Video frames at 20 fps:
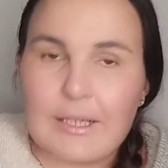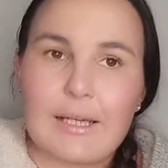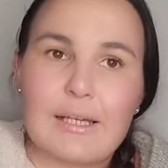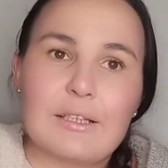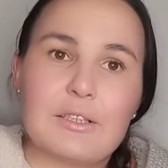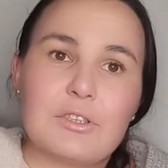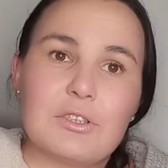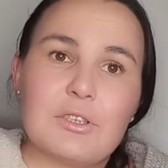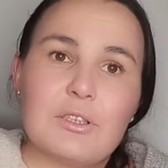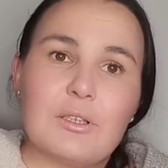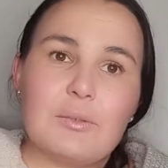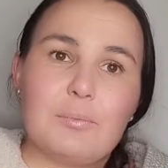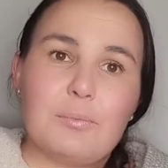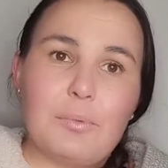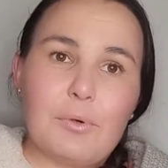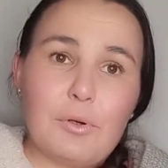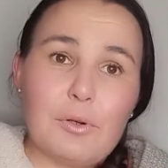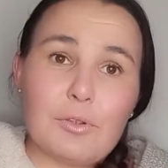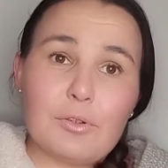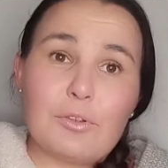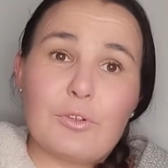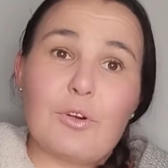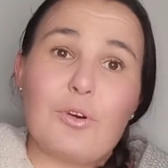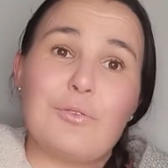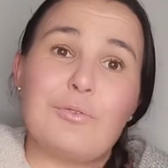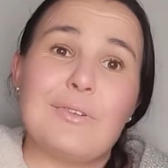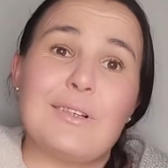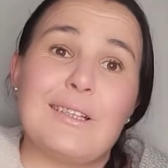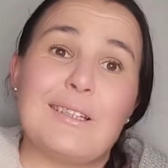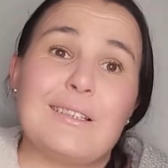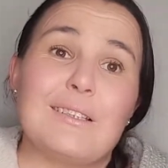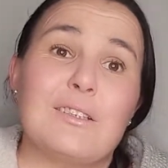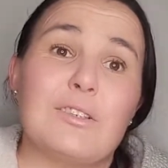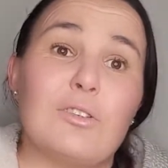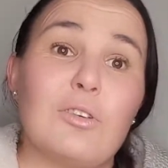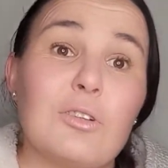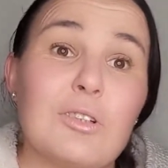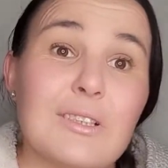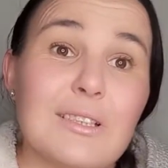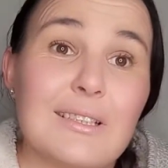actually part of a
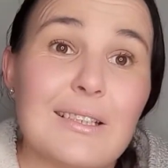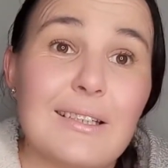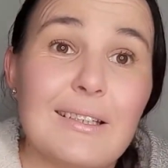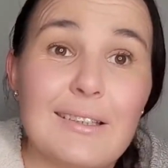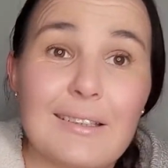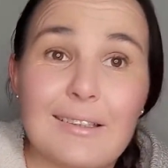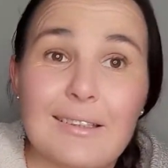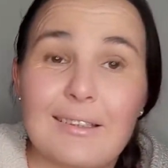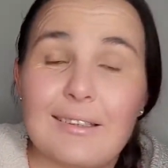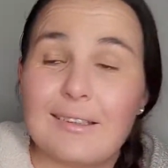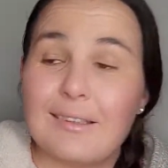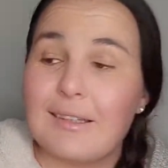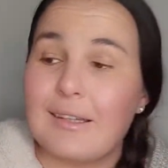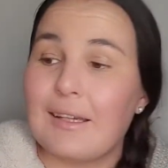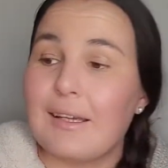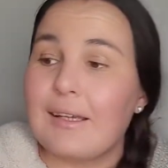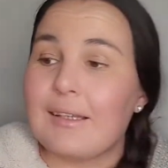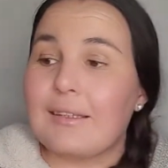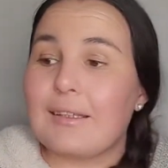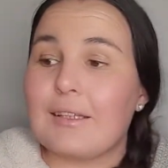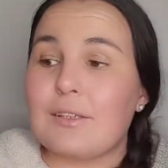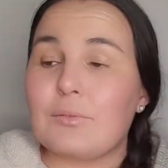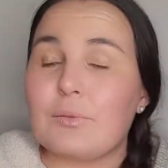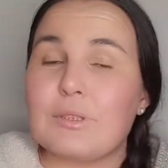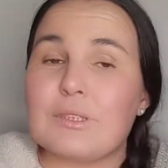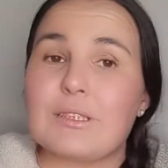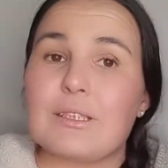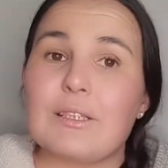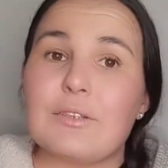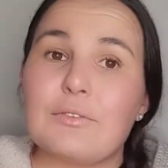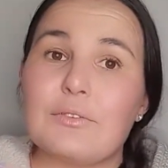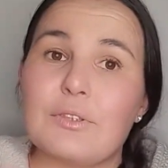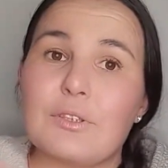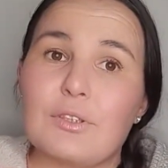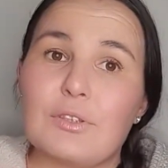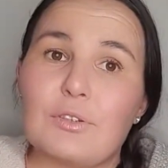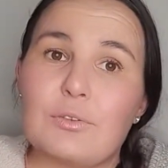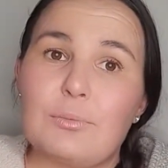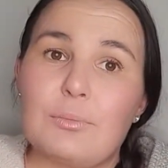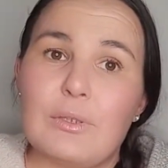sock set that was gifted
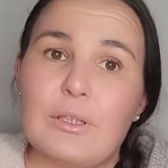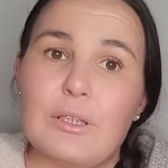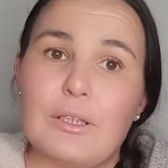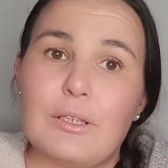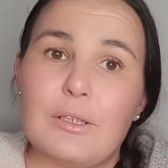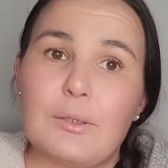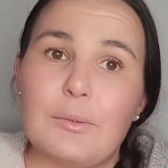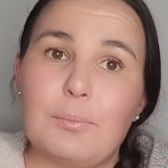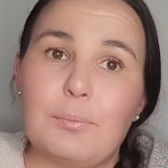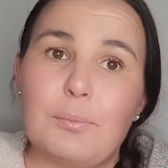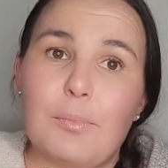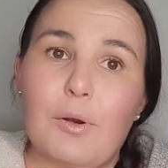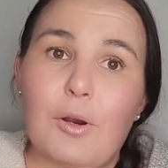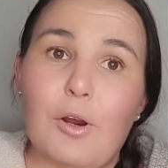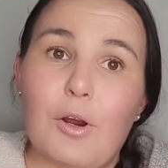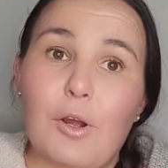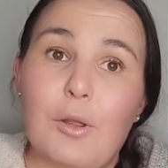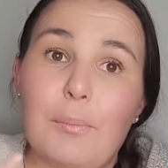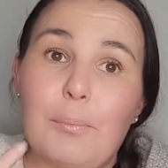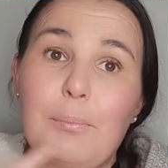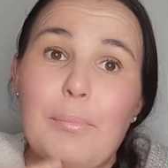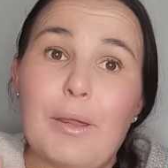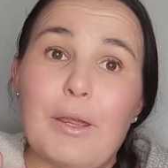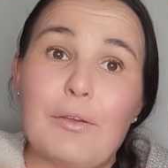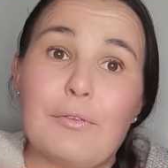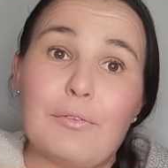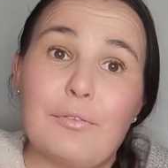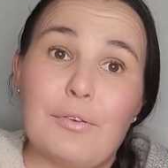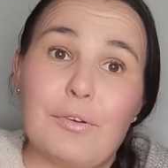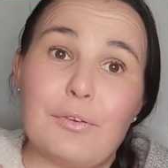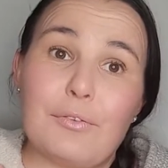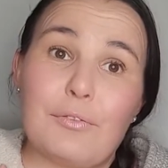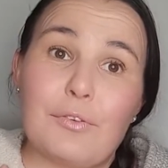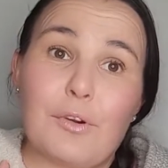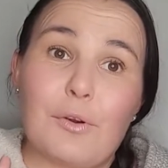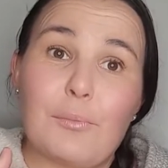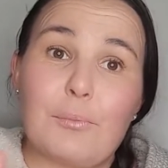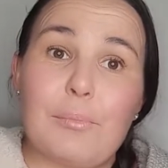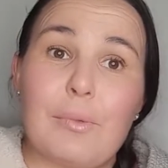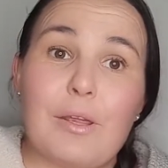to me by Bev
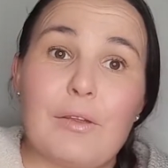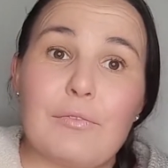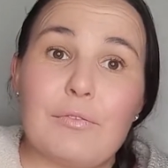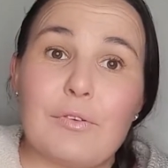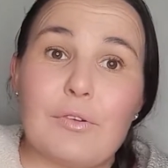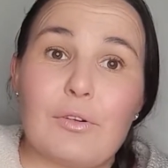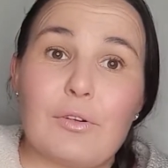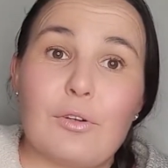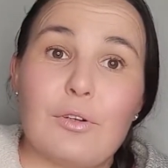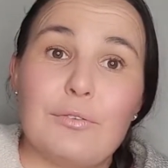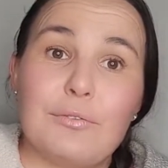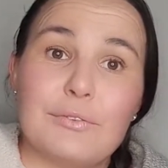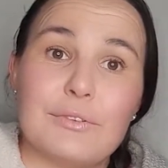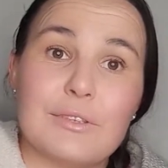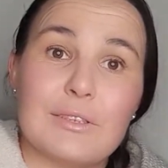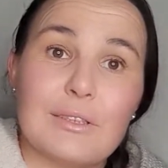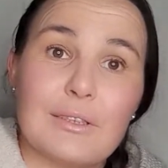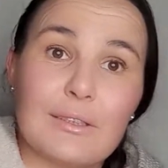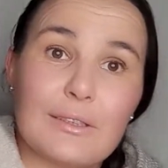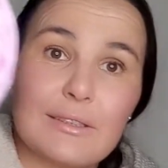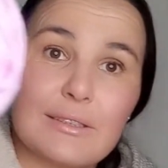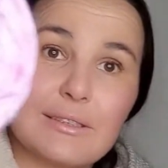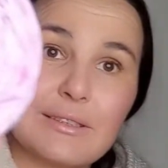from Bev Craft. It's